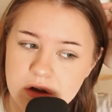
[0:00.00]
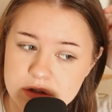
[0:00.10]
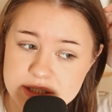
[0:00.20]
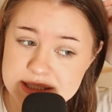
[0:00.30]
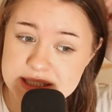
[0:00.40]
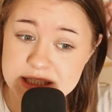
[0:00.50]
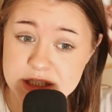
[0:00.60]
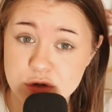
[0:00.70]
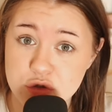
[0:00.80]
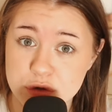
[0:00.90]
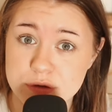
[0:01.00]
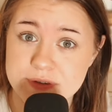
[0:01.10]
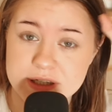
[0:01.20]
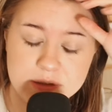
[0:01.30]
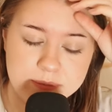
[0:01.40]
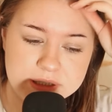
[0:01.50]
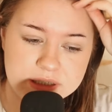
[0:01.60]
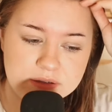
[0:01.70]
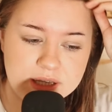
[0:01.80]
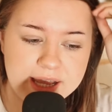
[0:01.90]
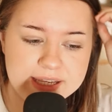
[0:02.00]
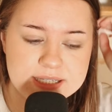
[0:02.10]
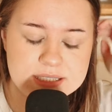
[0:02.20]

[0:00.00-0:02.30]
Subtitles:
honestly, like the true villain of Pretty Little Liars.